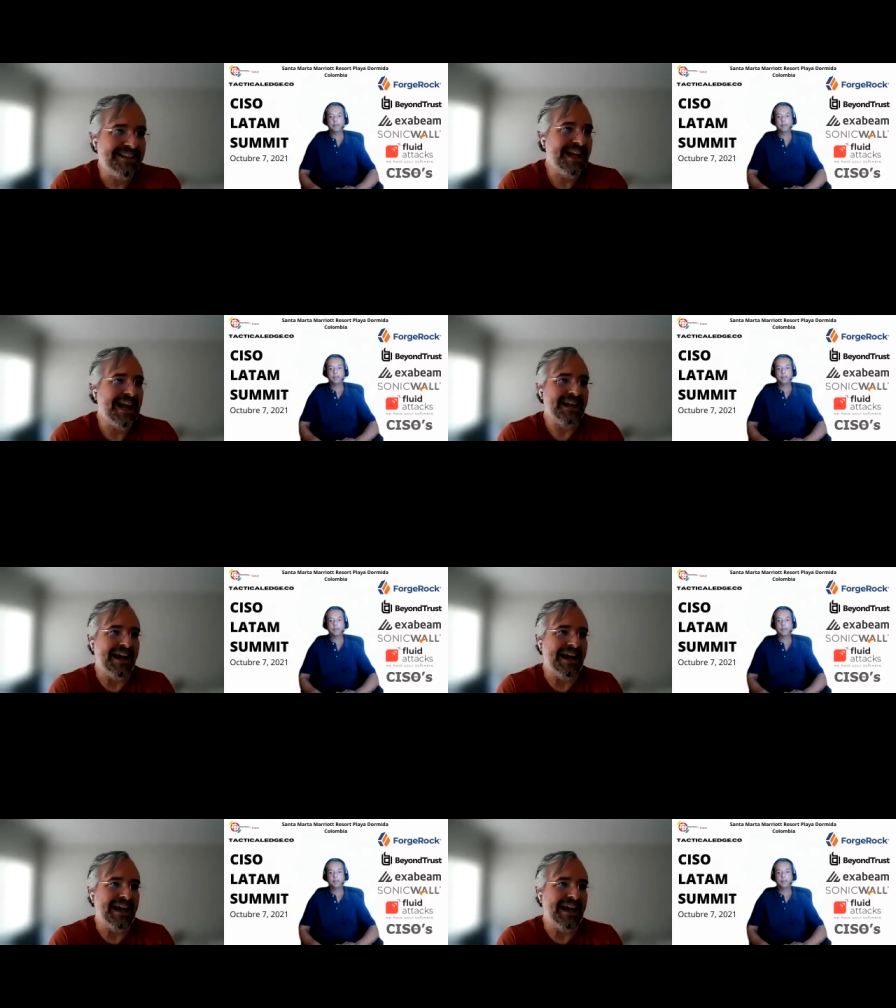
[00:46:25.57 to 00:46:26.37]
I
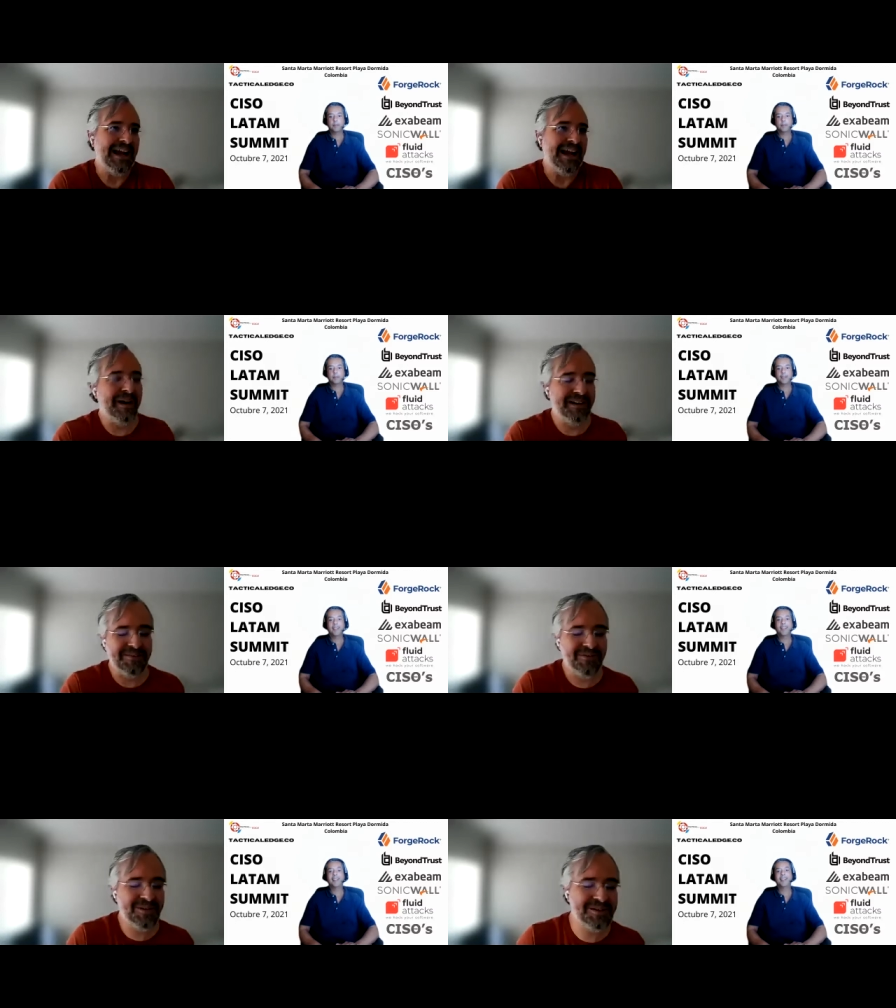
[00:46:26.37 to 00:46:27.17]
don't know the
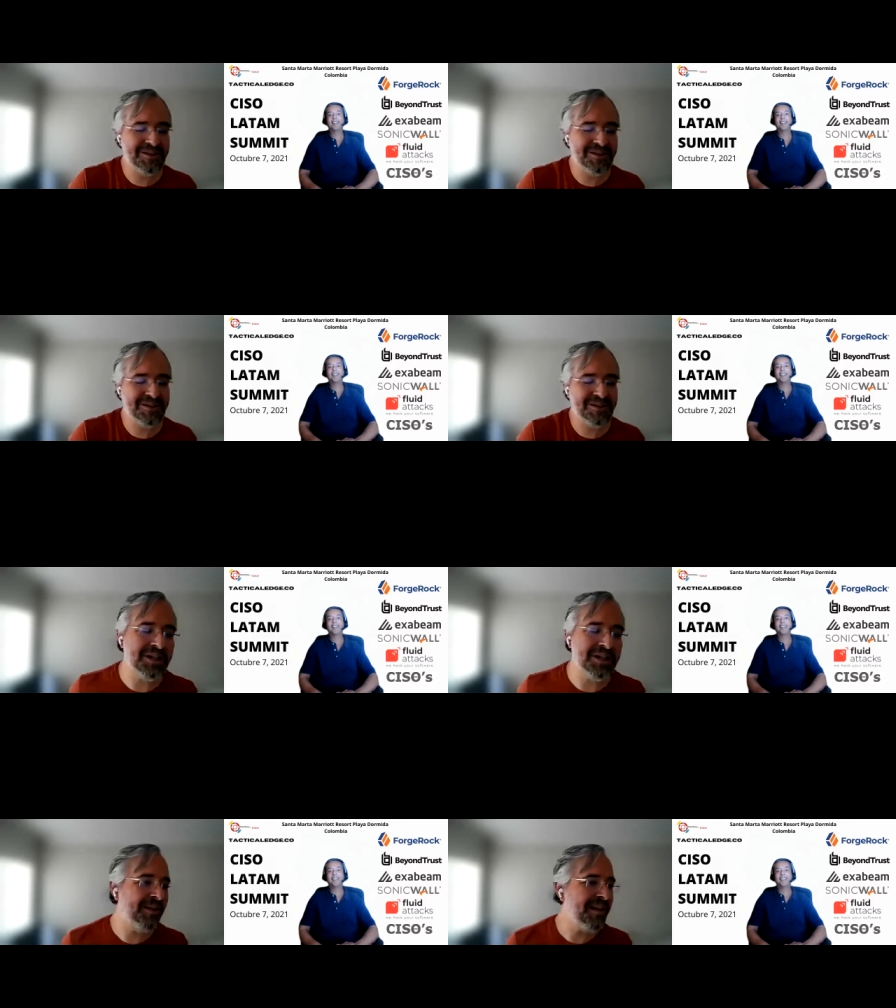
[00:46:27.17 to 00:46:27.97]
first thing about
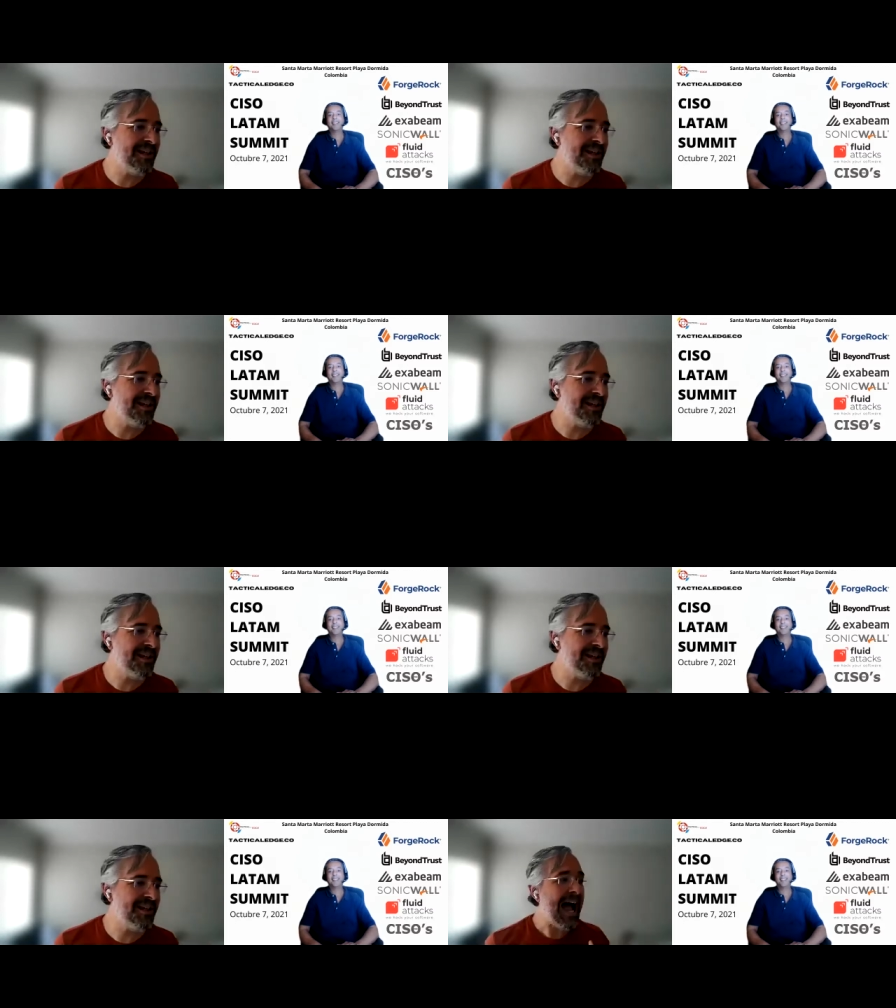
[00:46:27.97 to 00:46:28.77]
Japanese
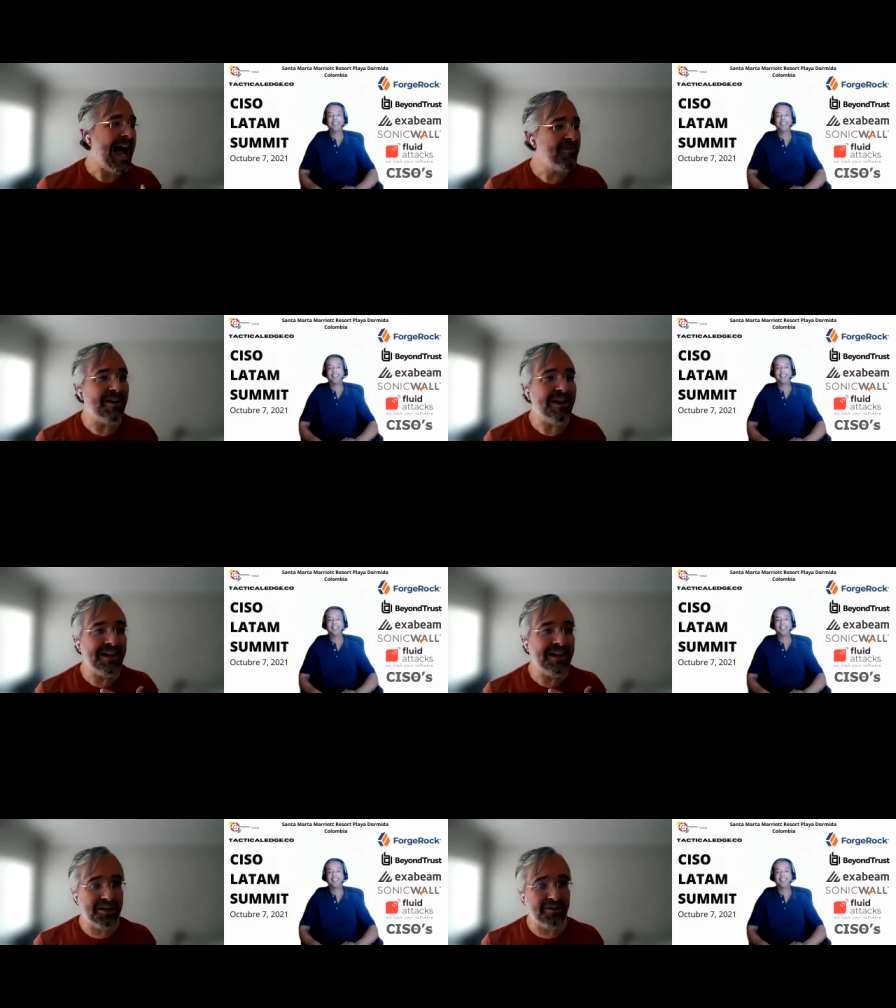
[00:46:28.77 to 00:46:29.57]
because I'm
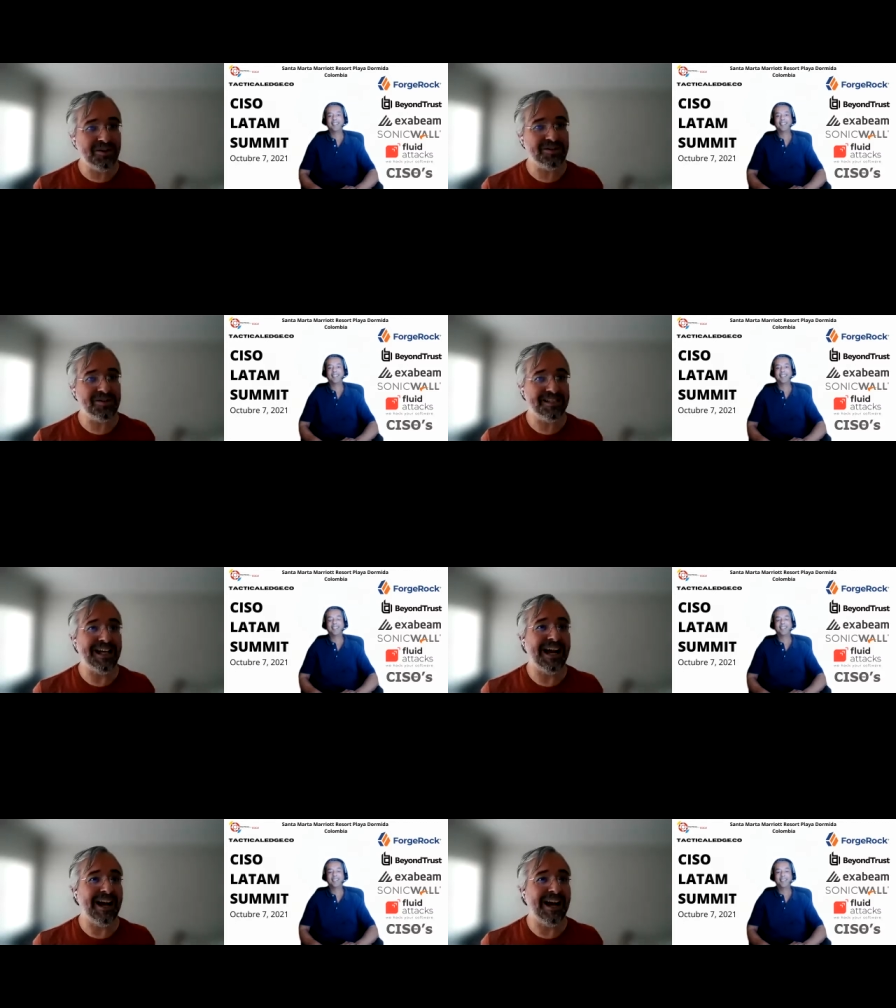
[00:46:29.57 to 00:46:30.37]
really curious to
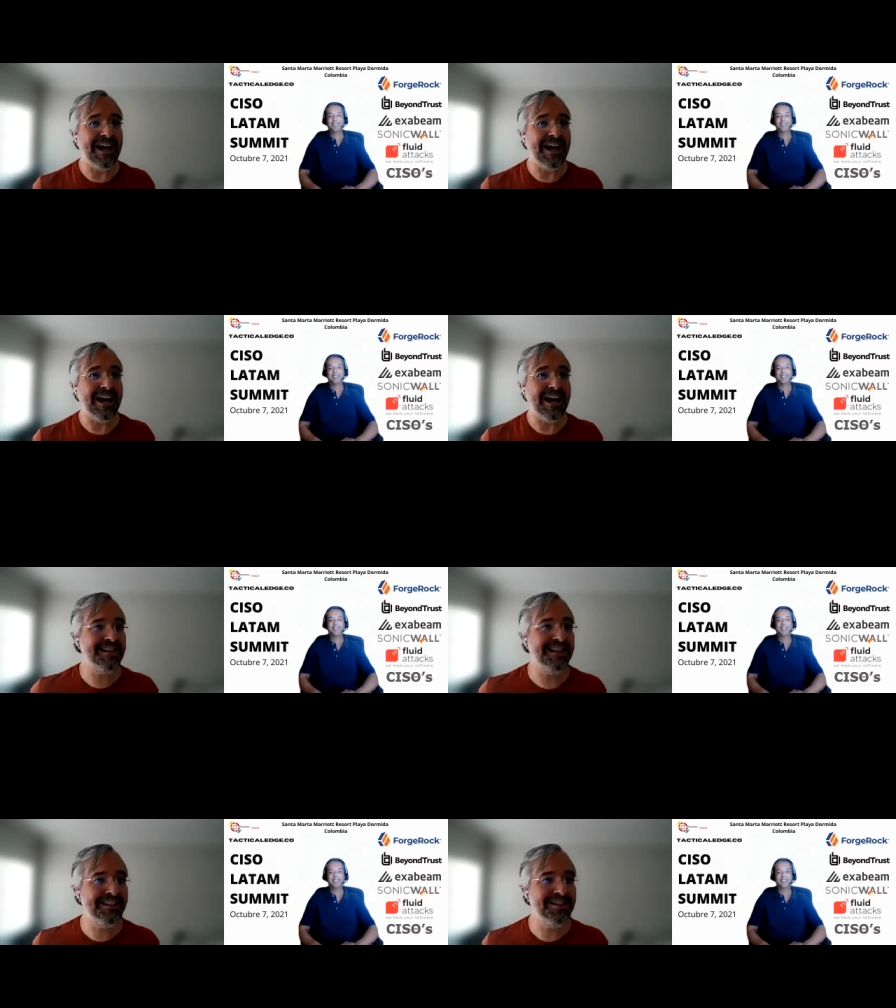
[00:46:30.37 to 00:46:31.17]
see how they
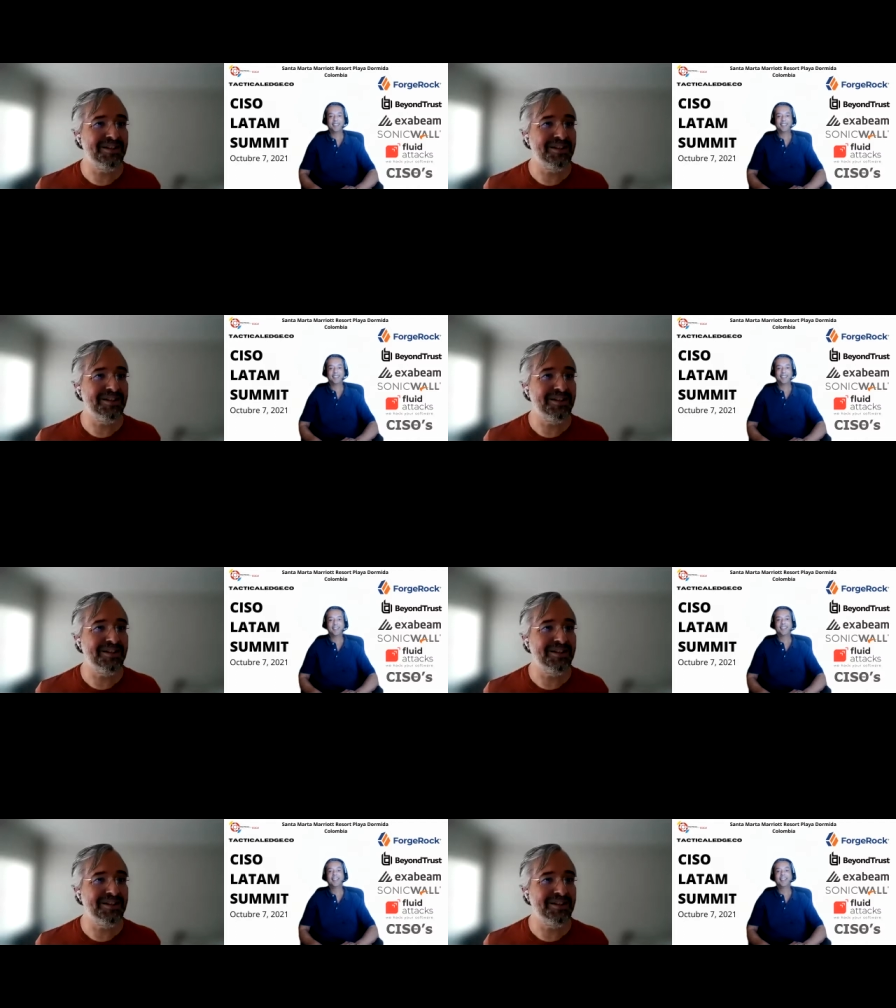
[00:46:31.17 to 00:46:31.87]
translated the jokes.